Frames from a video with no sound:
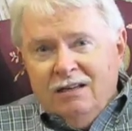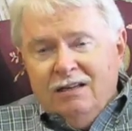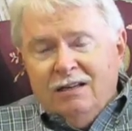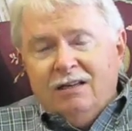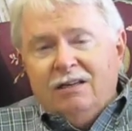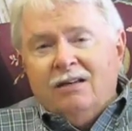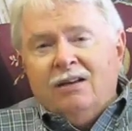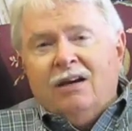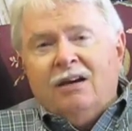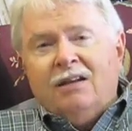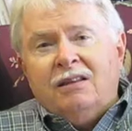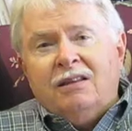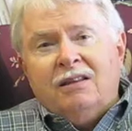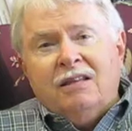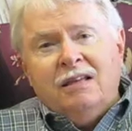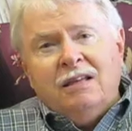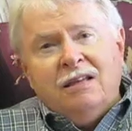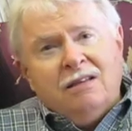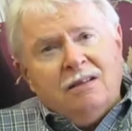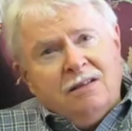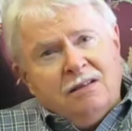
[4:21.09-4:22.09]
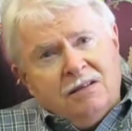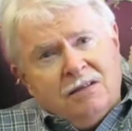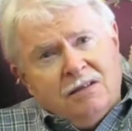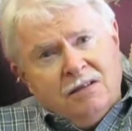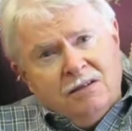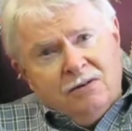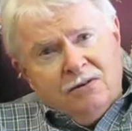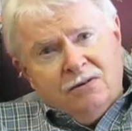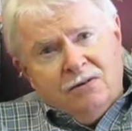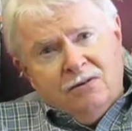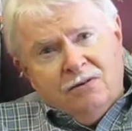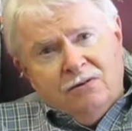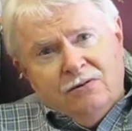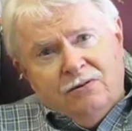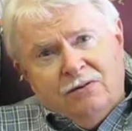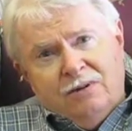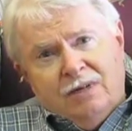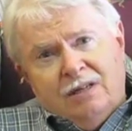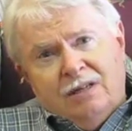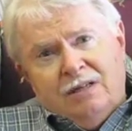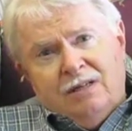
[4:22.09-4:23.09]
did not think this issue,